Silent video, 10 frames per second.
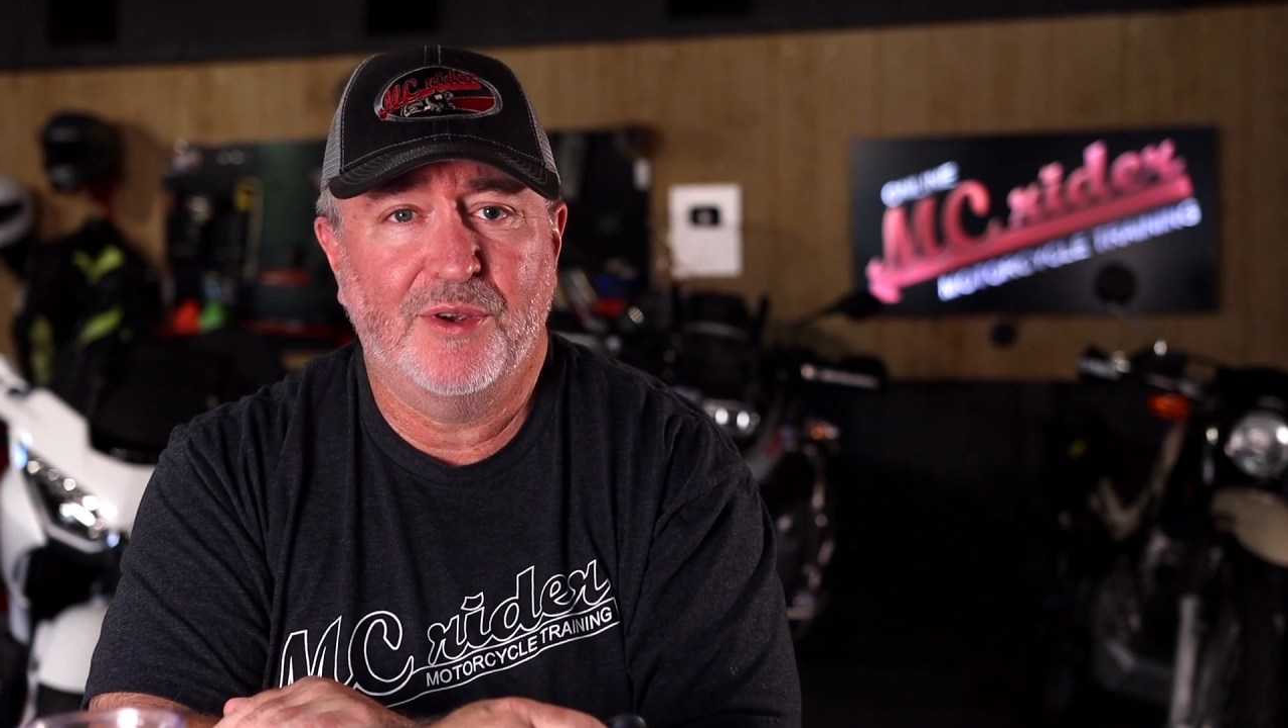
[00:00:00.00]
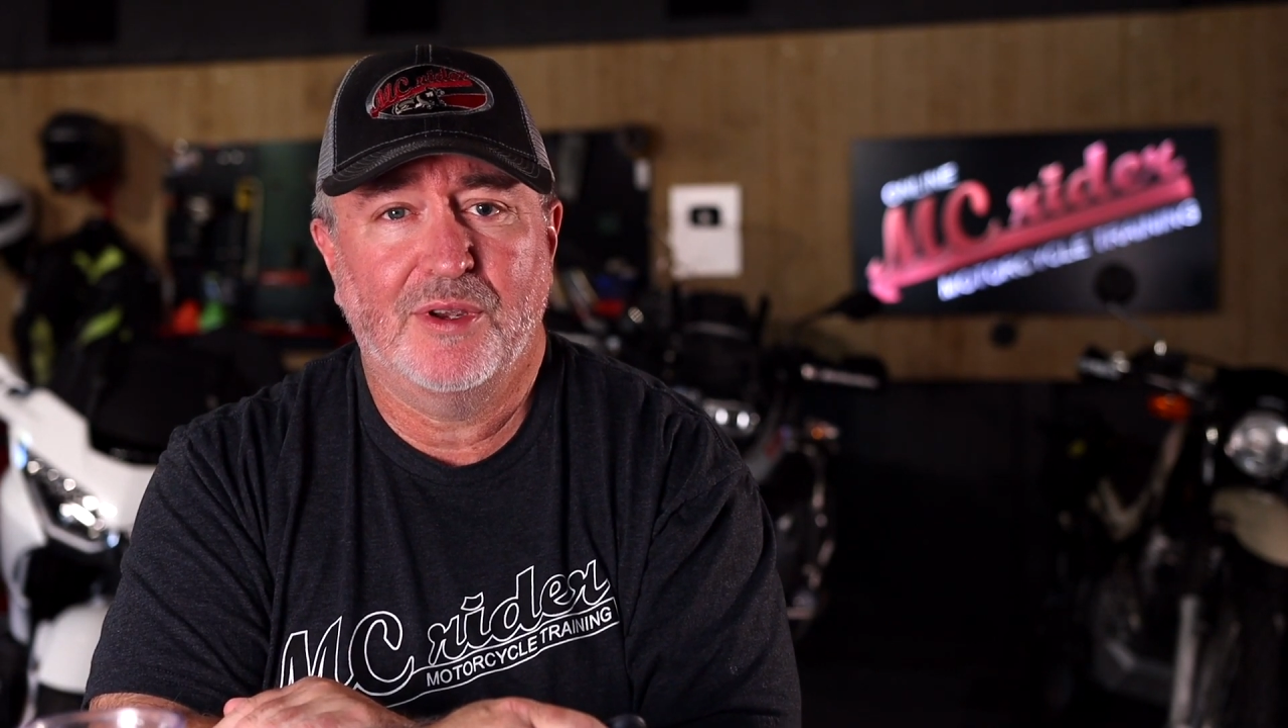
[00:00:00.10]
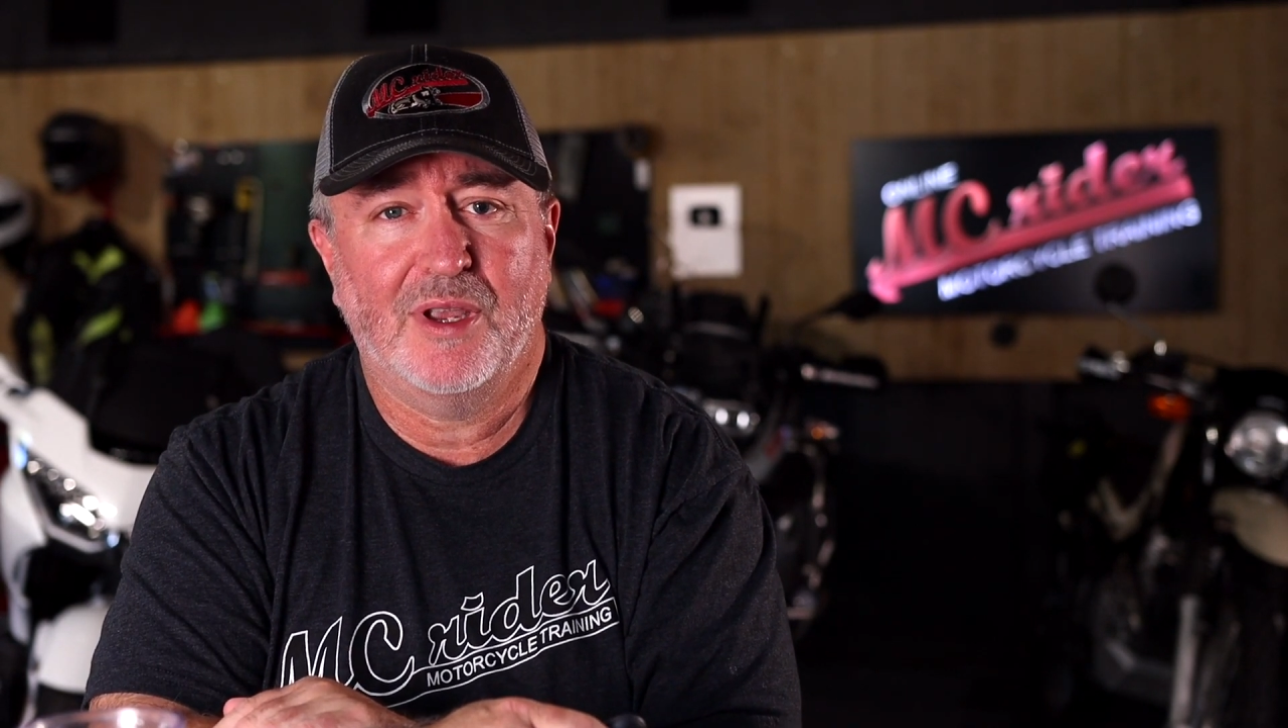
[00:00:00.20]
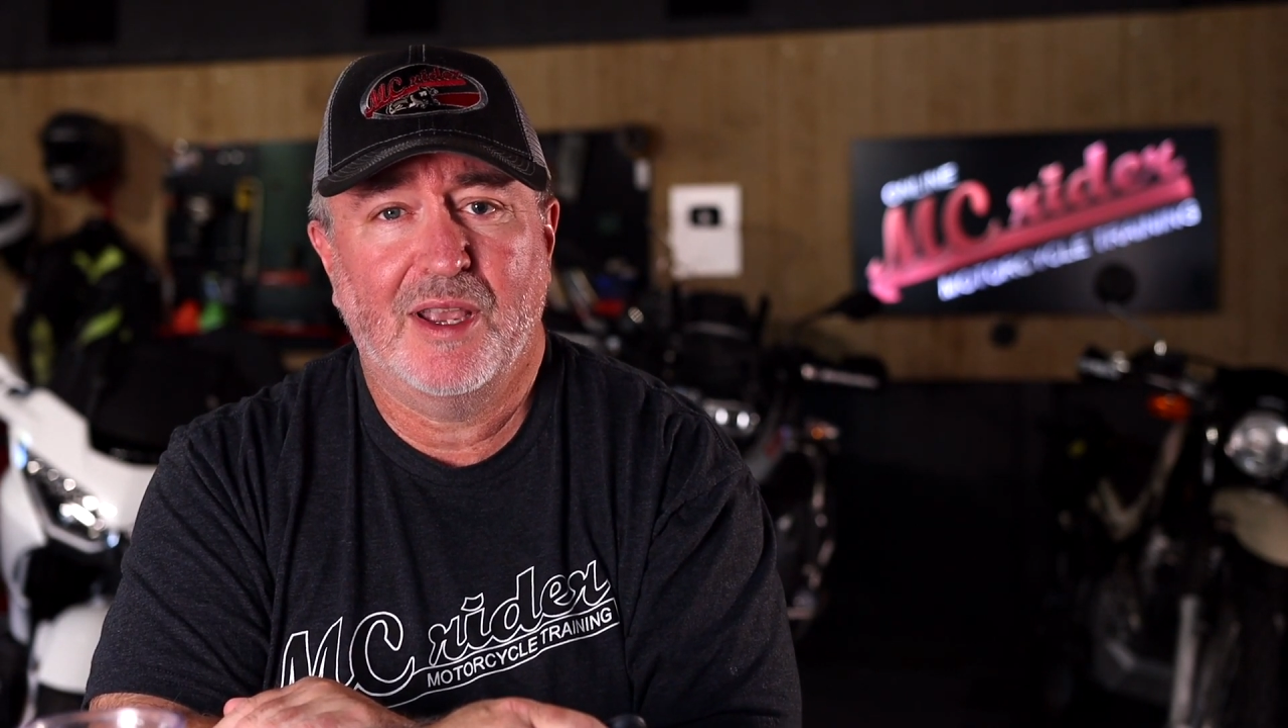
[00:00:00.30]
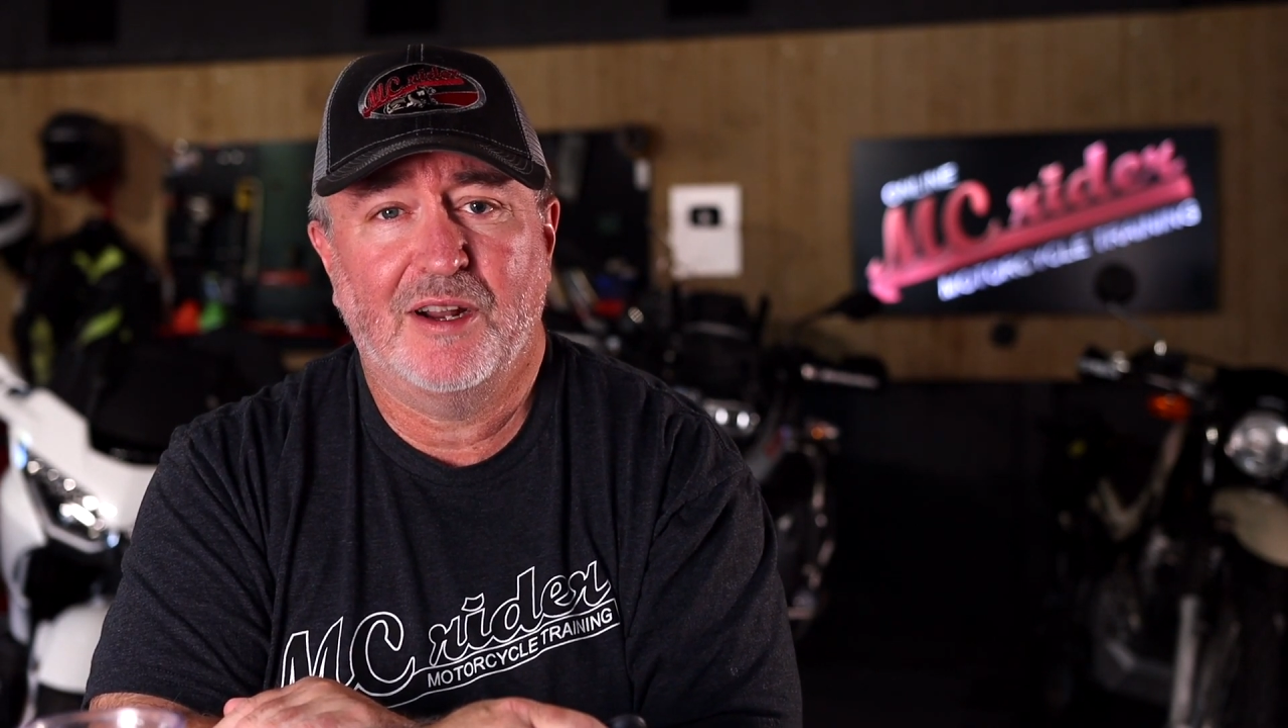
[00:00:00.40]

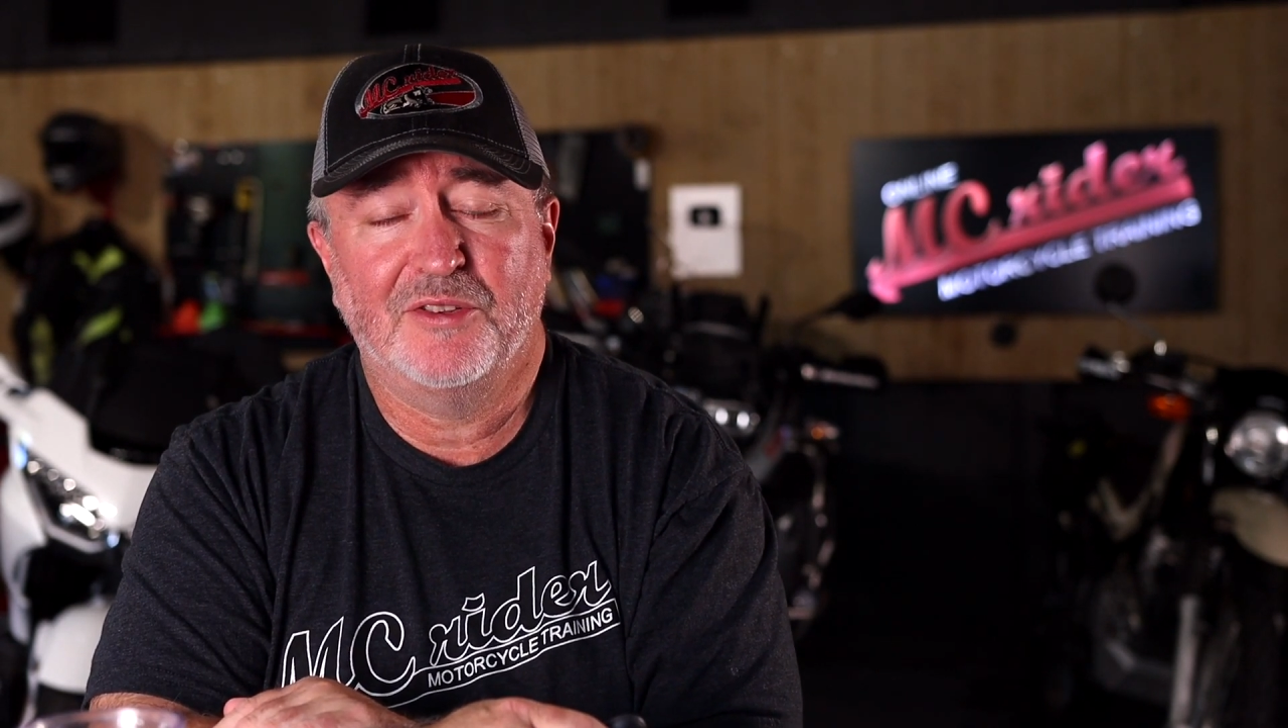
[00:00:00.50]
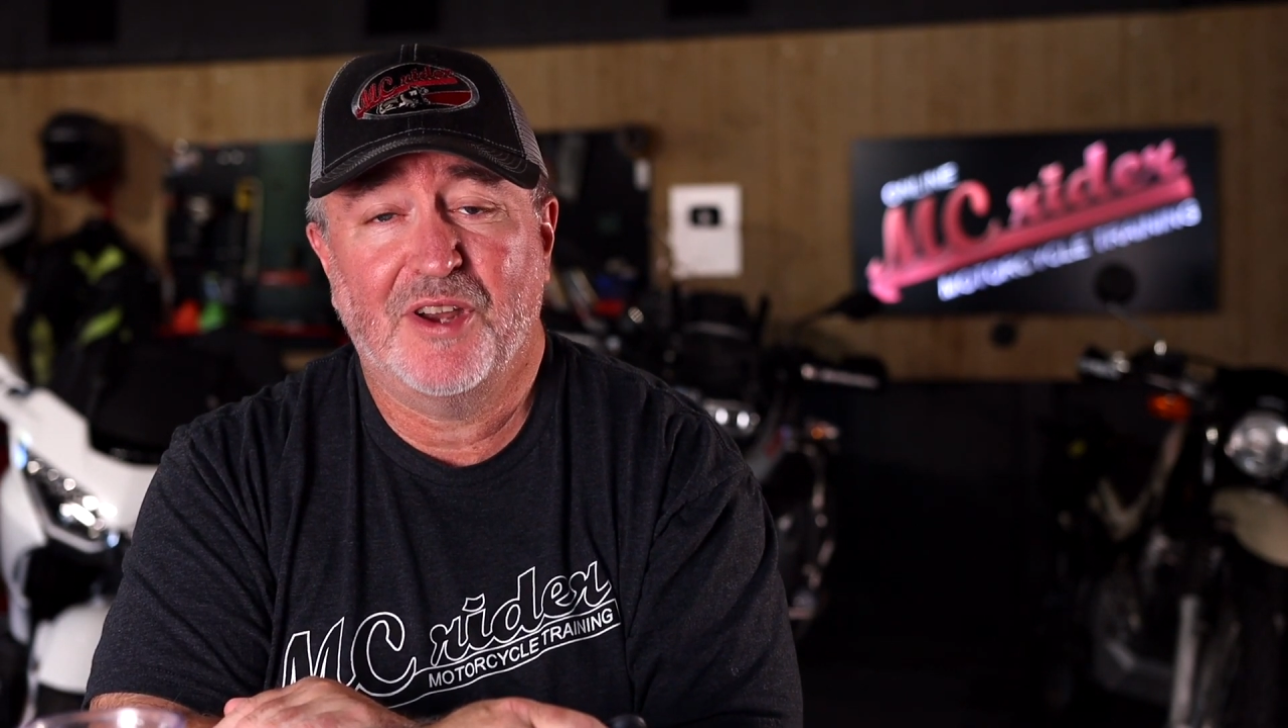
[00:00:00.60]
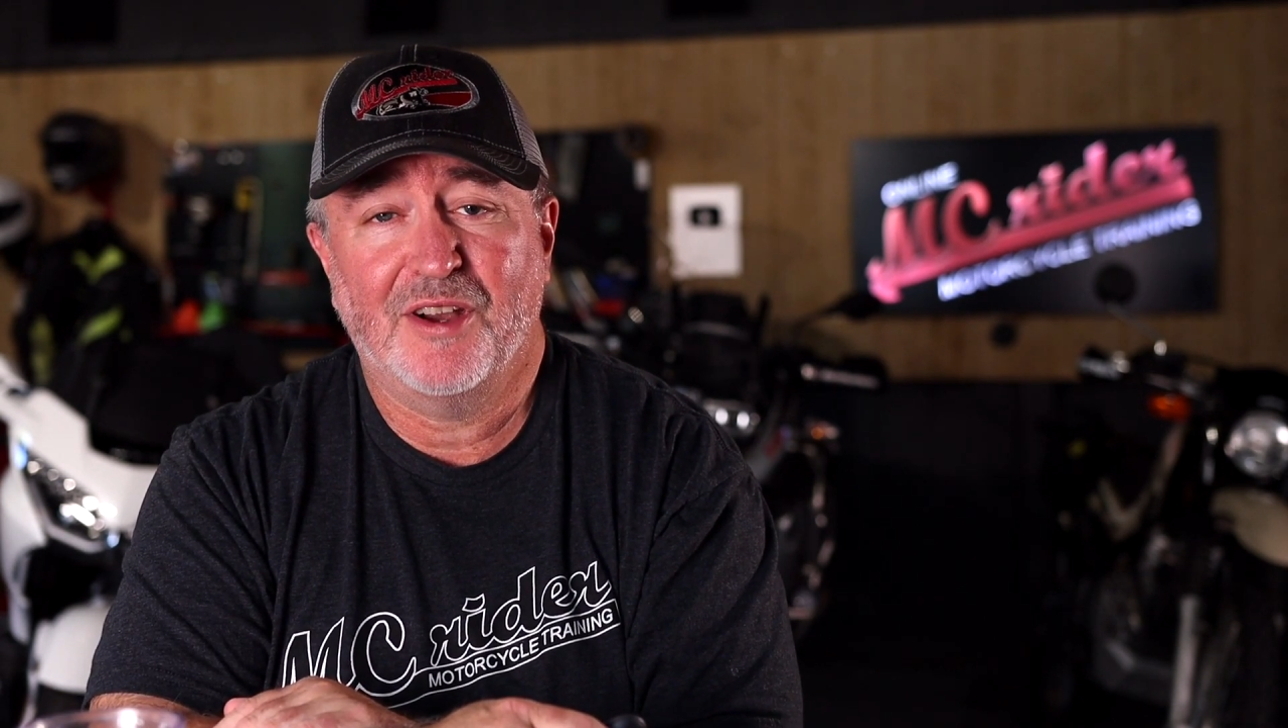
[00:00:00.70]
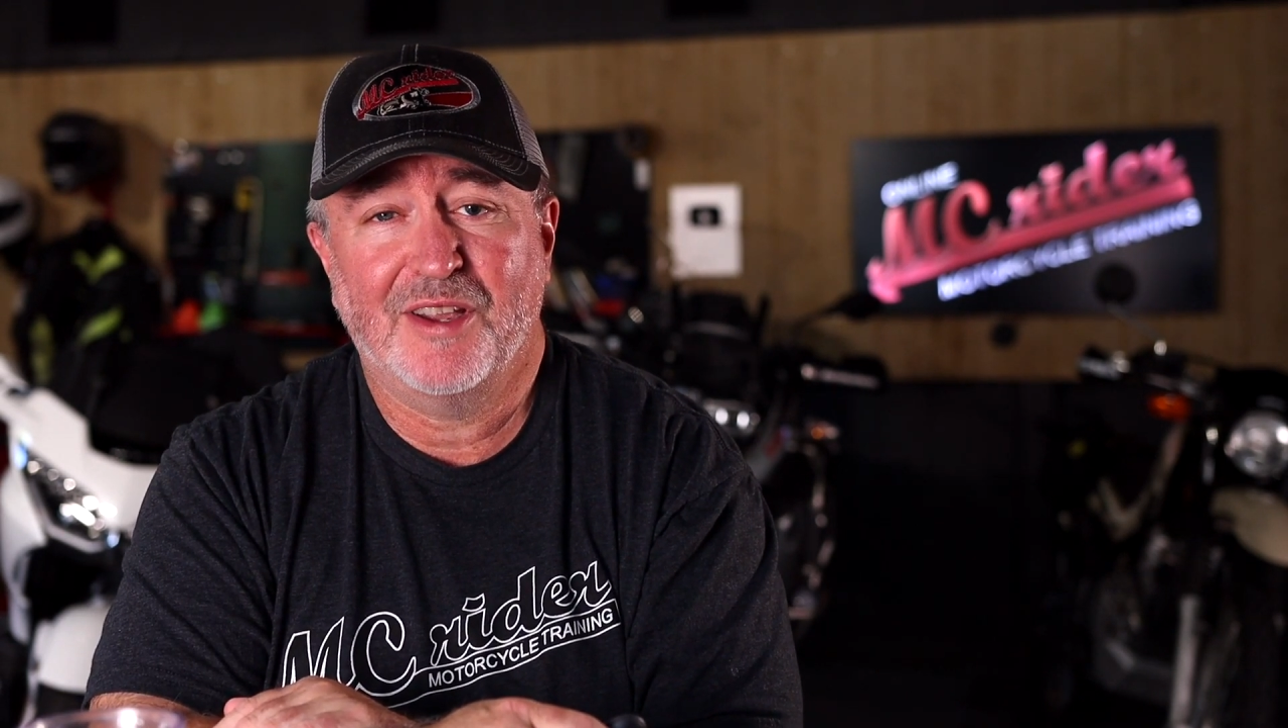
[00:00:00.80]
and I'll talk